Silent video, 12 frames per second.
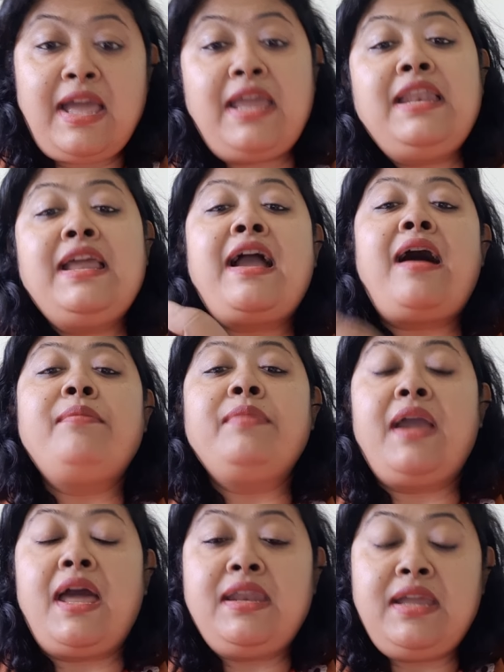
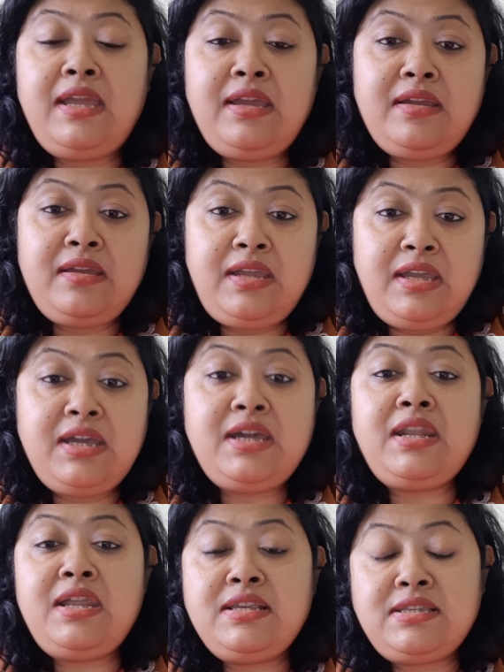income can
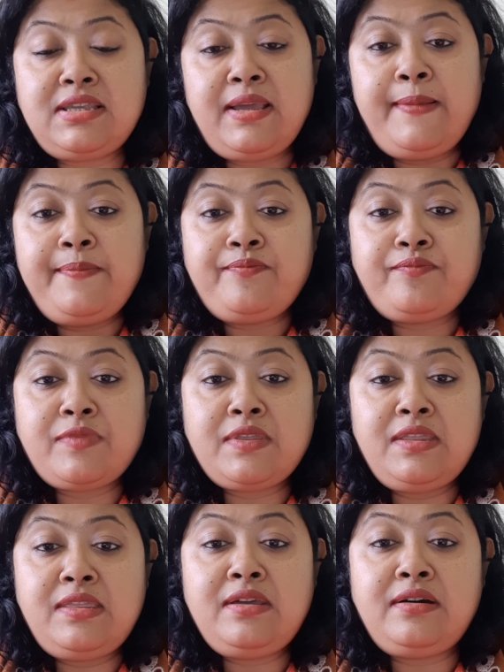increase
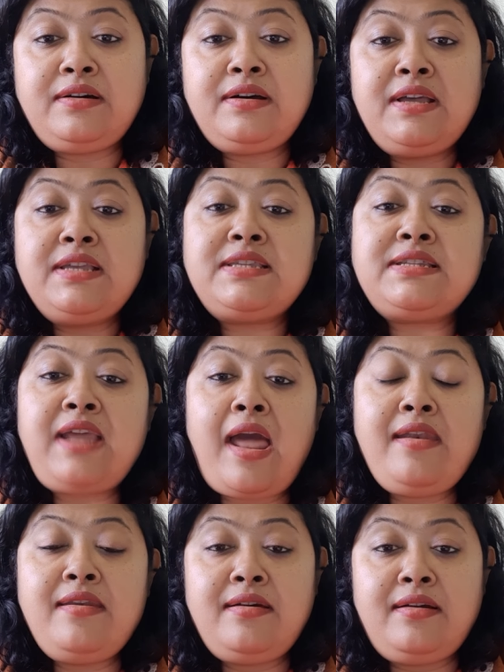the
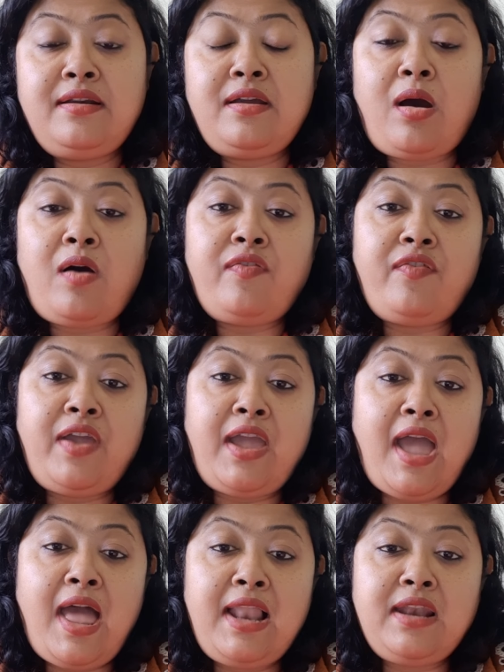standard of a
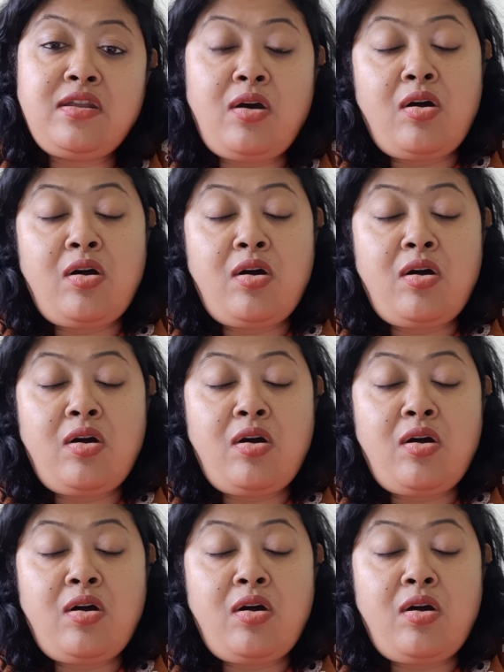health,